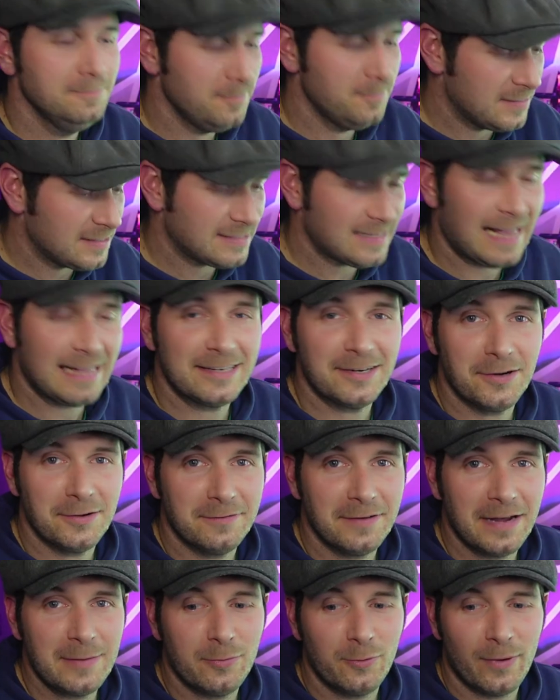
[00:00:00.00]
Saturday Night
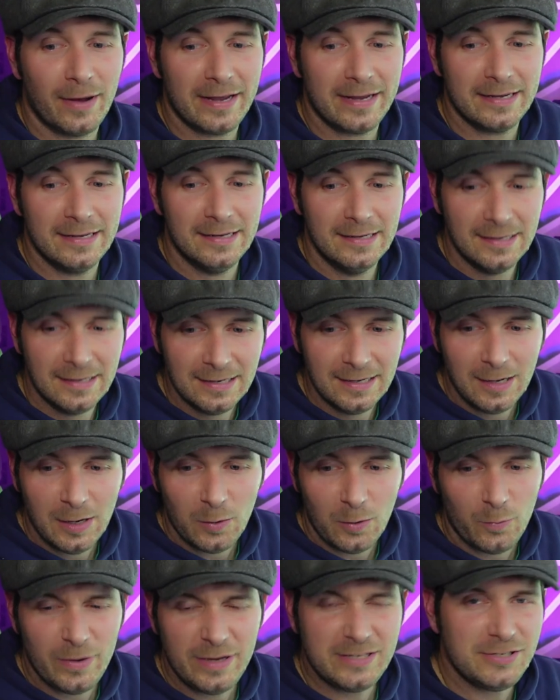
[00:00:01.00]
Vaporwave,
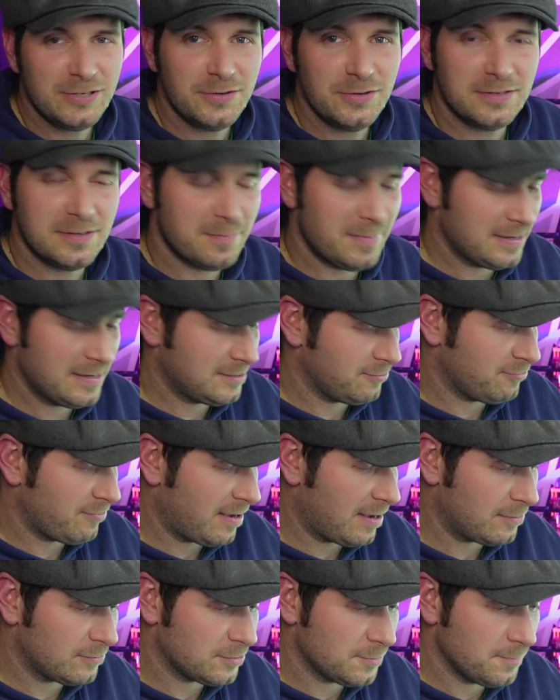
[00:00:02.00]
we just used to mess
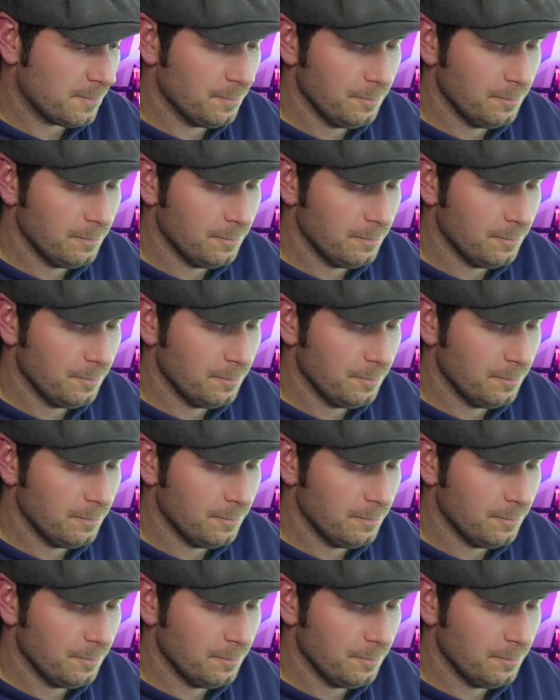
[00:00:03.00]
around.